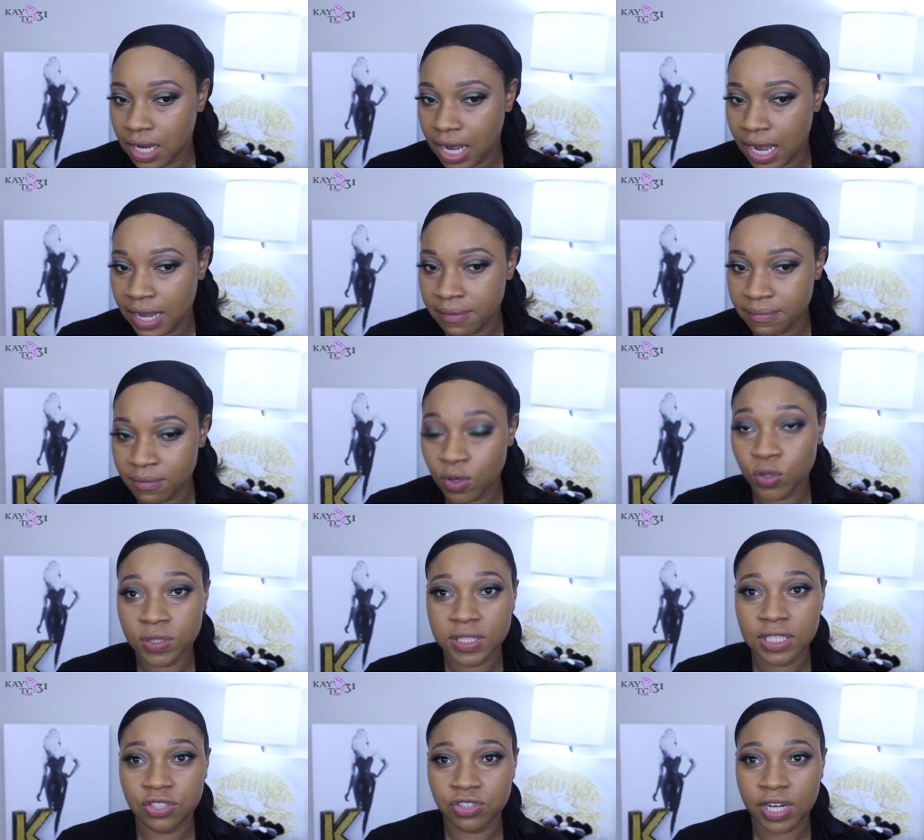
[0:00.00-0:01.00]
I'm
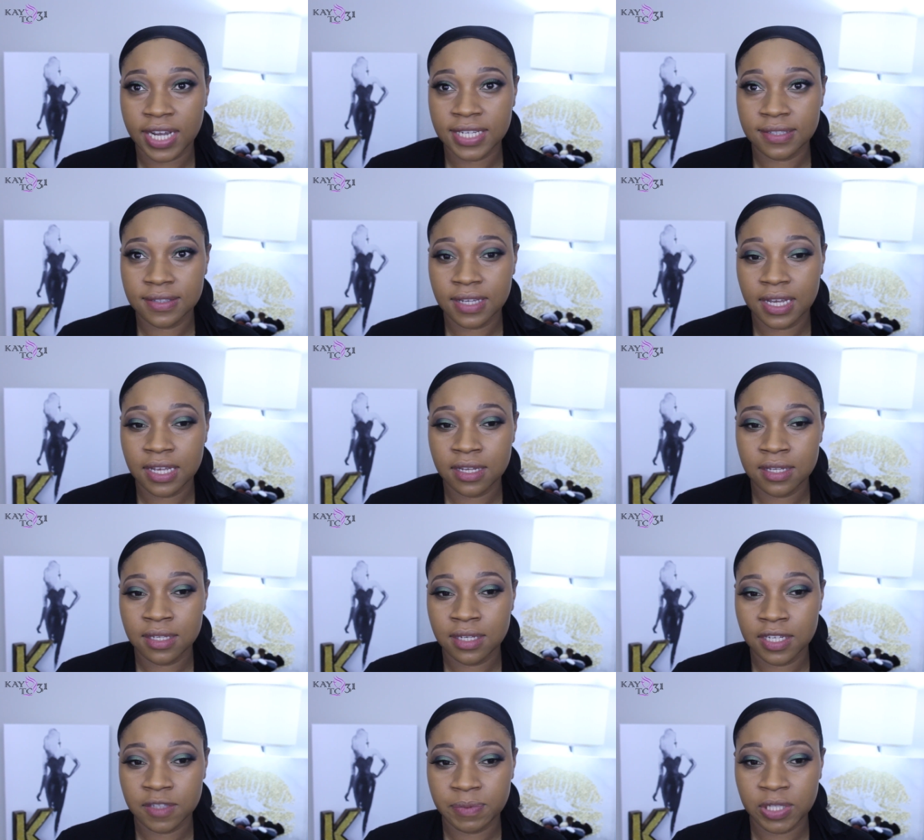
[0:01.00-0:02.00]
mostly dry
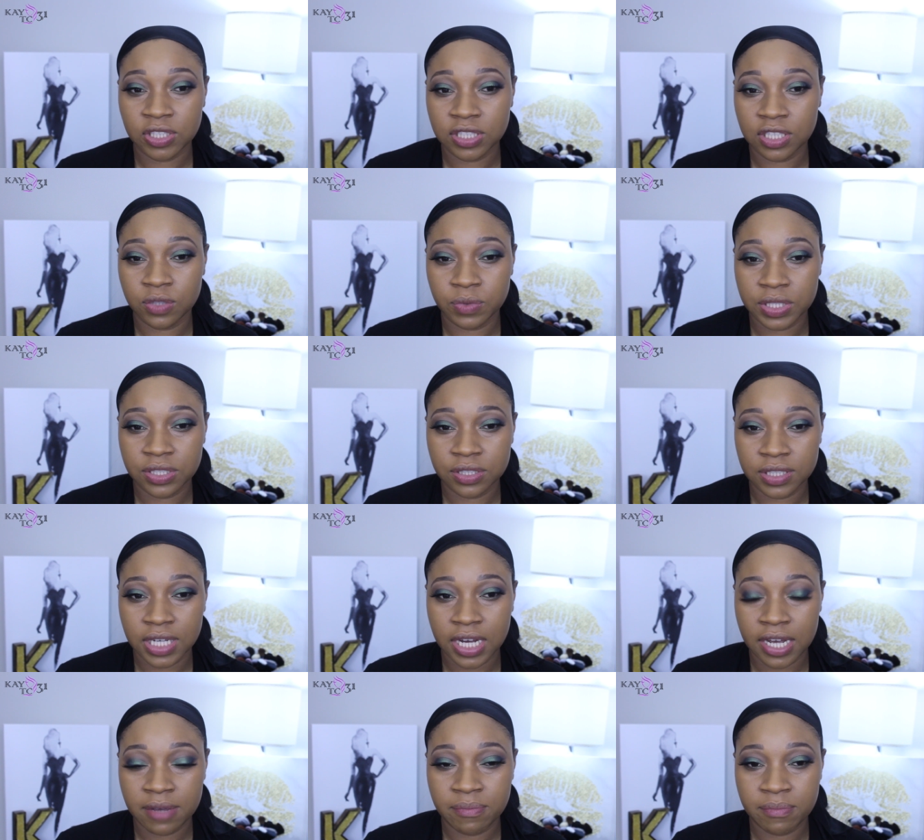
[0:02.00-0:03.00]
skin, especially in the winter
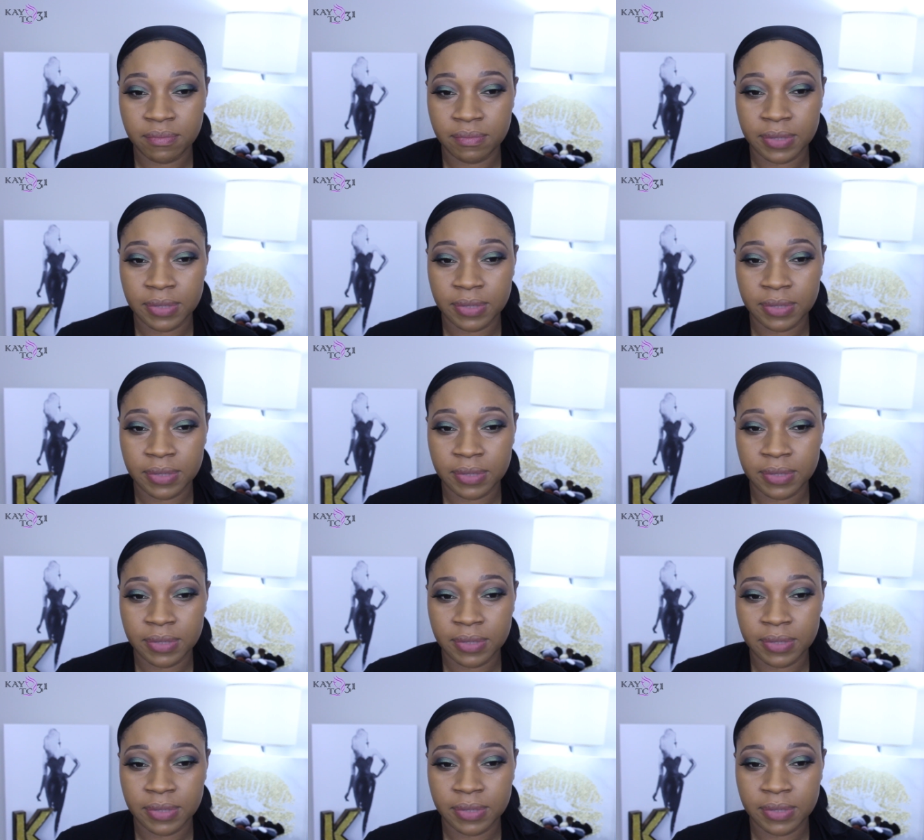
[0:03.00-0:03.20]
time,